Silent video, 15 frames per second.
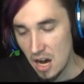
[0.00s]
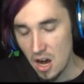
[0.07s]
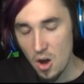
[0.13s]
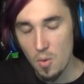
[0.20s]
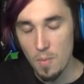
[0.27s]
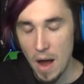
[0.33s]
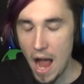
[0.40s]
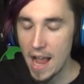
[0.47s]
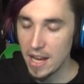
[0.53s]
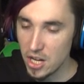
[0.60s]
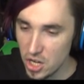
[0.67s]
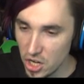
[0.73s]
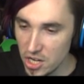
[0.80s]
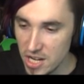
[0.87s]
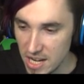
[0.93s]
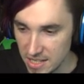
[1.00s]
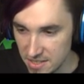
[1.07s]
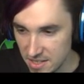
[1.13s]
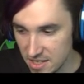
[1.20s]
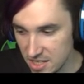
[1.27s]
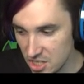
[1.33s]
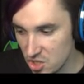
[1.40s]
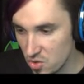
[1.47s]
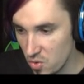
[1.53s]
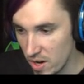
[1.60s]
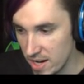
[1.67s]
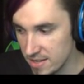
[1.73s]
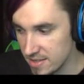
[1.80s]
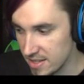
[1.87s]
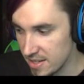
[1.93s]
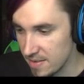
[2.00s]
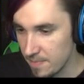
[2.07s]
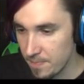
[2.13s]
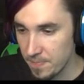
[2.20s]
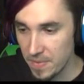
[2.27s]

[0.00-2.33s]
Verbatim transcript: Oh my goodness, this is crazy.